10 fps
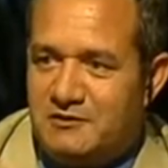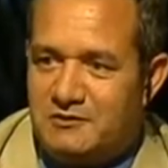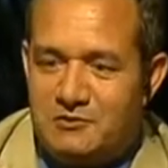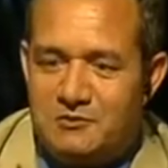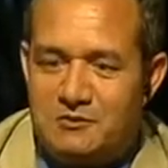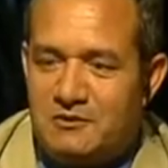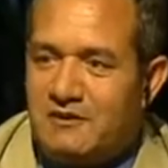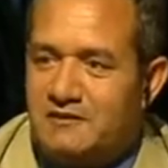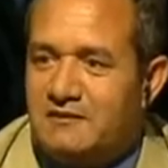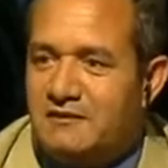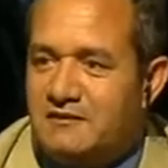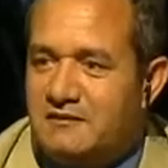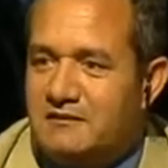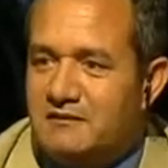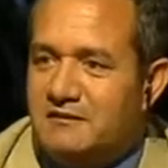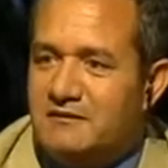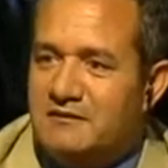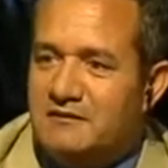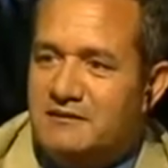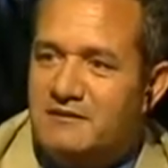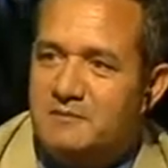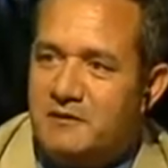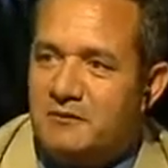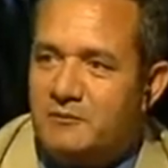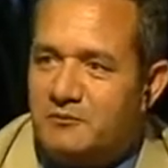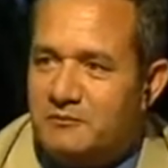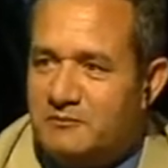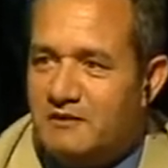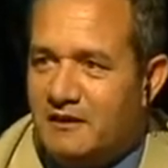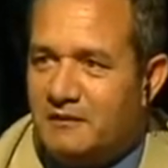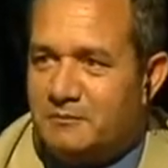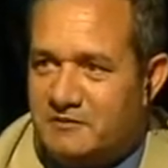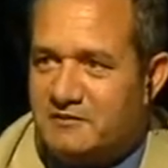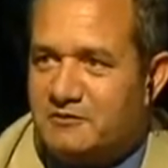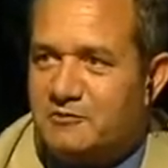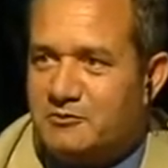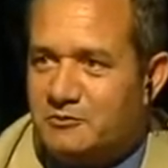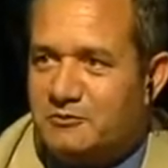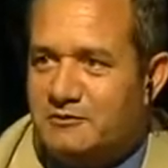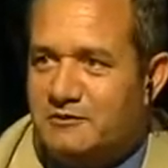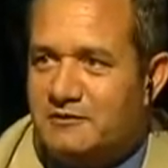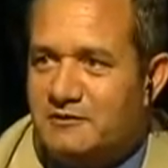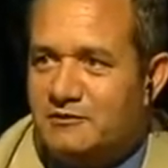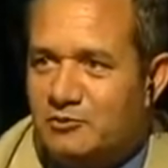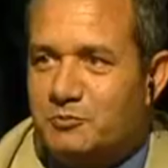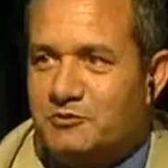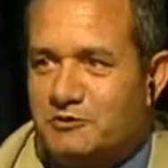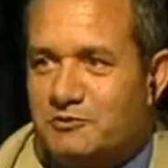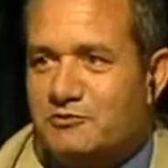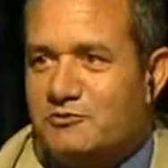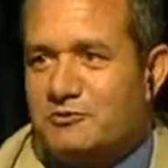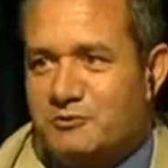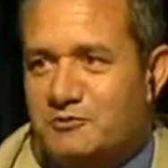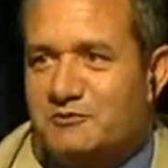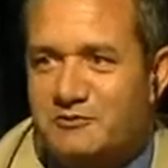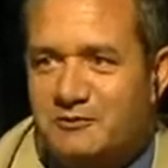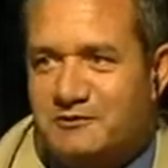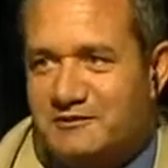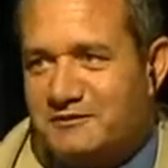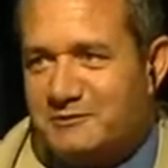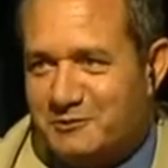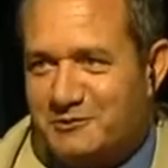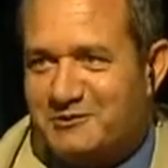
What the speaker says: So I think this pen I'll present to you to be yours to use for your